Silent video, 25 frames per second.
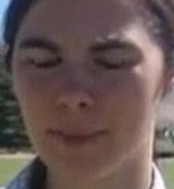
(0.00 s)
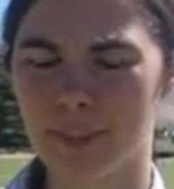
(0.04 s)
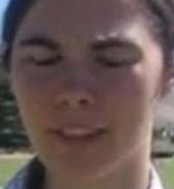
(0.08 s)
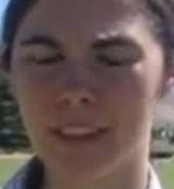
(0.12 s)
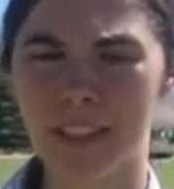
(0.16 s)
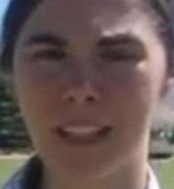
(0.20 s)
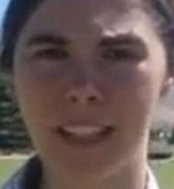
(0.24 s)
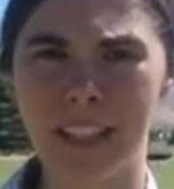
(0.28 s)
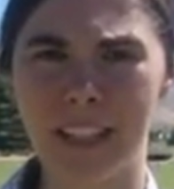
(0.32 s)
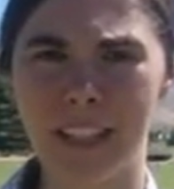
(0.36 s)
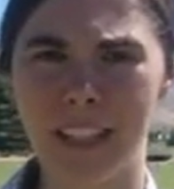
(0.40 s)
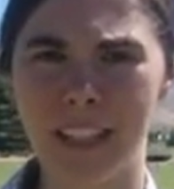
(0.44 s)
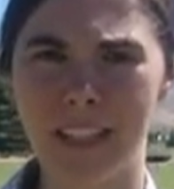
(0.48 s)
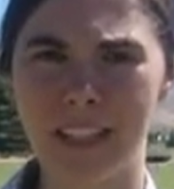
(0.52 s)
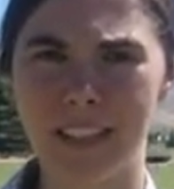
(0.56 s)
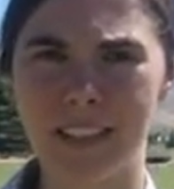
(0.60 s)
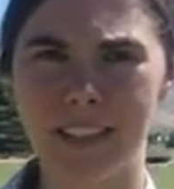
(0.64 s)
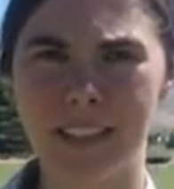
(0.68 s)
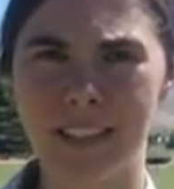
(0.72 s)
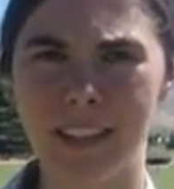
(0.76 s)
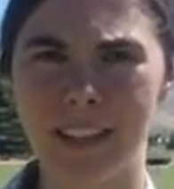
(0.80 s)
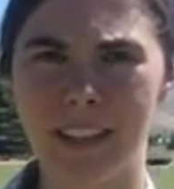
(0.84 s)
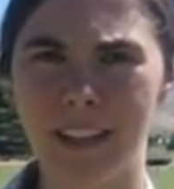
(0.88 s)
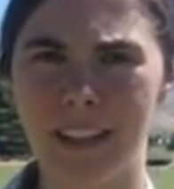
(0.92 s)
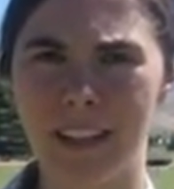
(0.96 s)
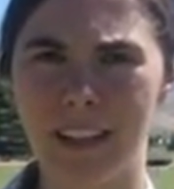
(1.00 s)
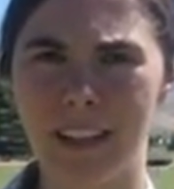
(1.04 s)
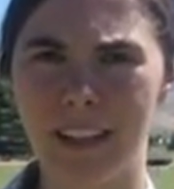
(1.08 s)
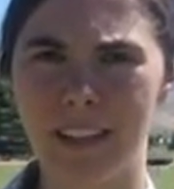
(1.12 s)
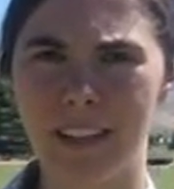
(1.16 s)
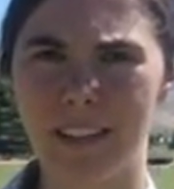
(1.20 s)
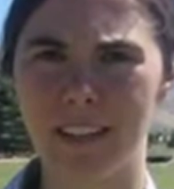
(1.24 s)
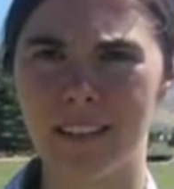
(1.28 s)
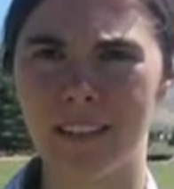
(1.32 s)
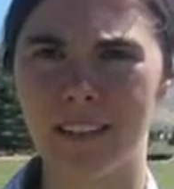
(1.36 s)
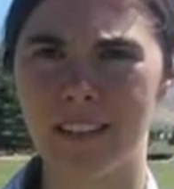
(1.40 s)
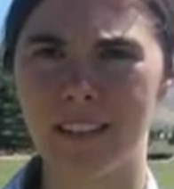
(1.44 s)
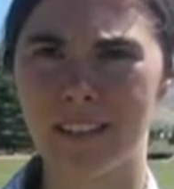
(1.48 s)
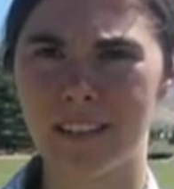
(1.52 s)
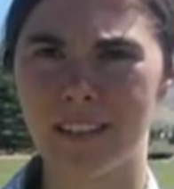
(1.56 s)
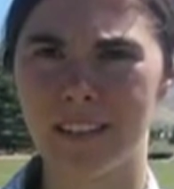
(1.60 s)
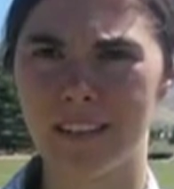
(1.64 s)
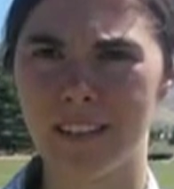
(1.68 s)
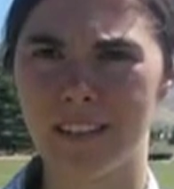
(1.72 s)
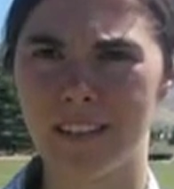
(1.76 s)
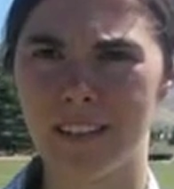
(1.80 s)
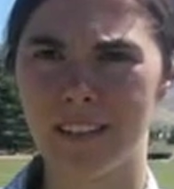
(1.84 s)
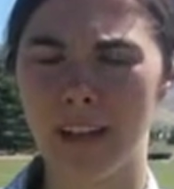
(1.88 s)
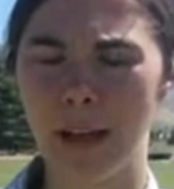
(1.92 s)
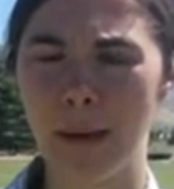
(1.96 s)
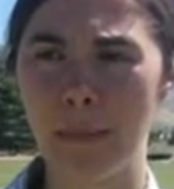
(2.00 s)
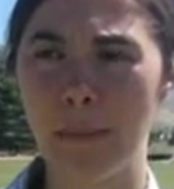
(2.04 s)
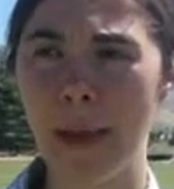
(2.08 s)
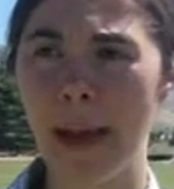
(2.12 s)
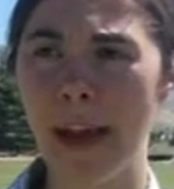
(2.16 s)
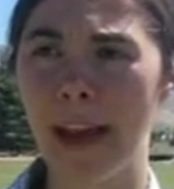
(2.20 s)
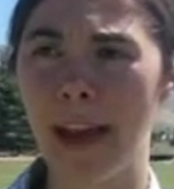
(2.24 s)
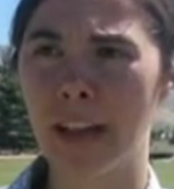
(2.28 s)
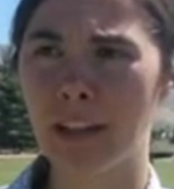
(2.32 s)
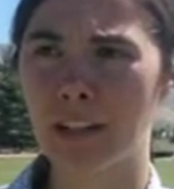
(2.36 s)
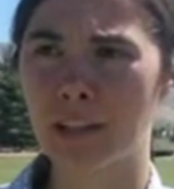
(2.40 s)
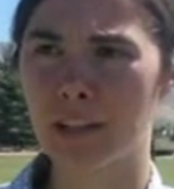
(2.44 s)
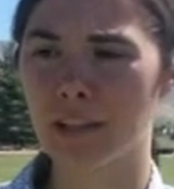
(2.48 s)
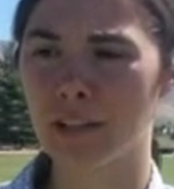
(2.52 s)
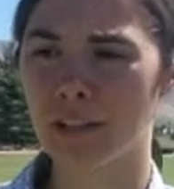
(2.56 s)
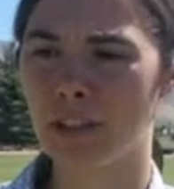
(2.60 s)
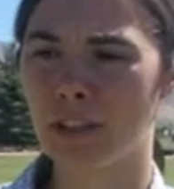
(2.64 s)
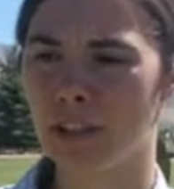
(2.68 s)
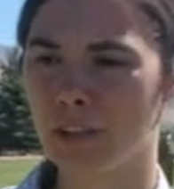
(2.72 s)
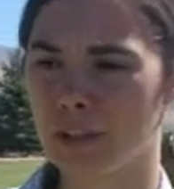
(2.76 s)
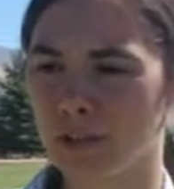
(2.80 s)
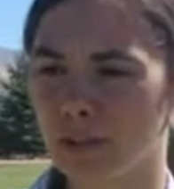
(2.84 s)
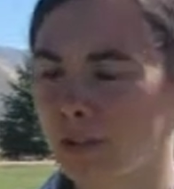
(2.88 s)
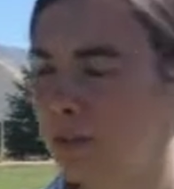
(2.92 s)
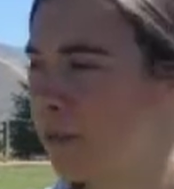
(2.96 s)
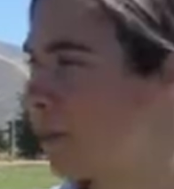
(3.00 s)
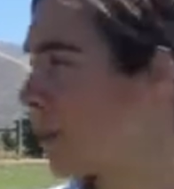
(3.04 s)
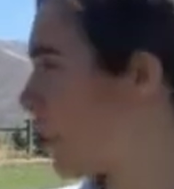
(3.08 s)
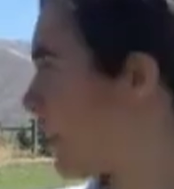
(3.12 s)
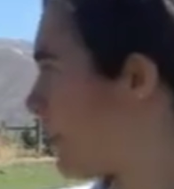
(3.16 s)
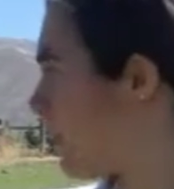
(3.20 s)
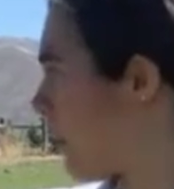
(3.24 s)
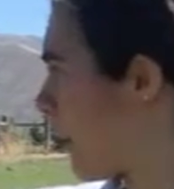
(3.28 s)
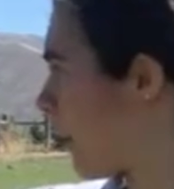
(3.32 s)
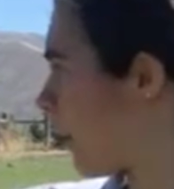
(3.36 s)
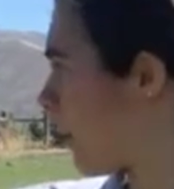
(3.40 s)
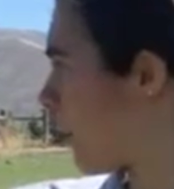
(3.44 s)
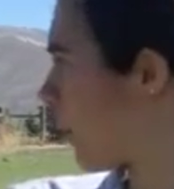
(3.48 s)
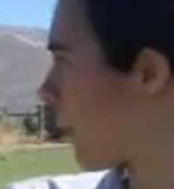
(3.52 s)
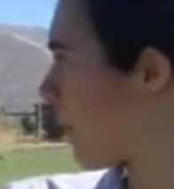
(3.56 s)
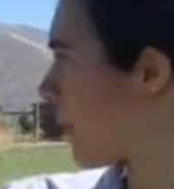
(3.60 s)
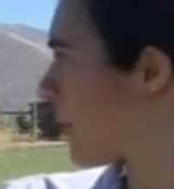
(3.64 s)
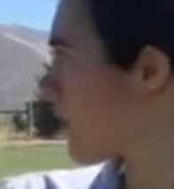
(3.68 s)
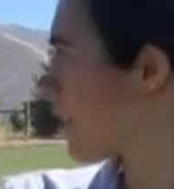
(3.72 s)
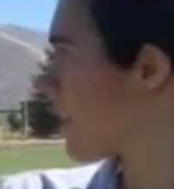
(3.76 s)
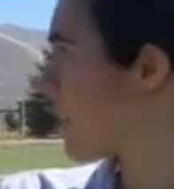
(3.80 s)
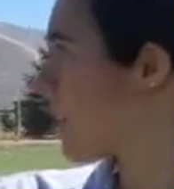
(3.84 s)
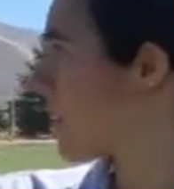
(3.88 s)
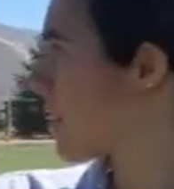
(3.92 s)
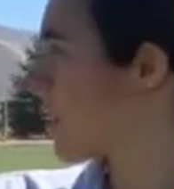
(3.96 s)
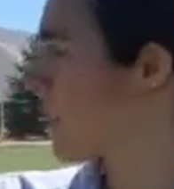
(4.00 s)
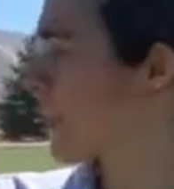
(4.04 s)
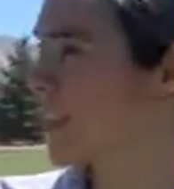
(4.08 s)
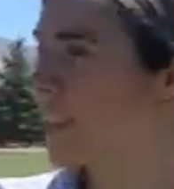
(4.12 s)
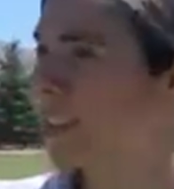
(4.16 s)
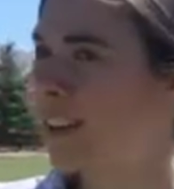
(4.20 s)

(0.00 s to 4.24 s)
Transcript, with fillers: really nice and I'm actually enjoying my horse